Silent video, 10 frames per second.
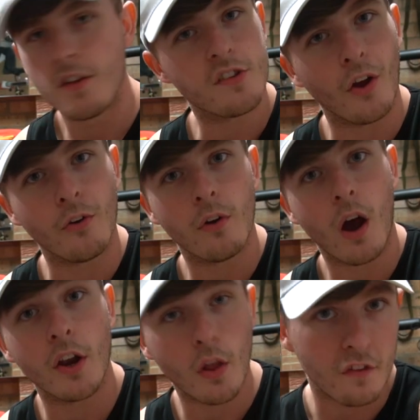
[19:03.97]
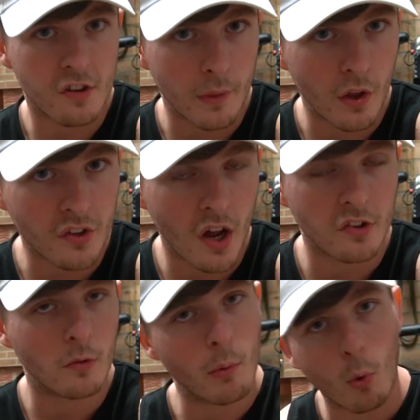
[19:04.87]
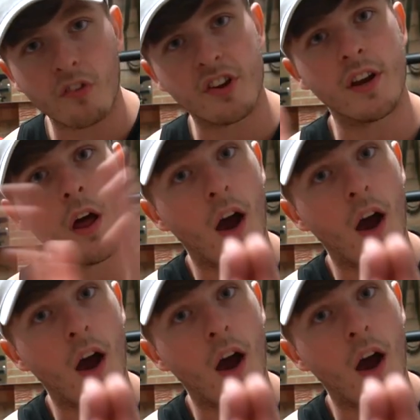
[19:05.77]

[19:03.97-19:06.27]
So I know that some of those guys are going to be watching.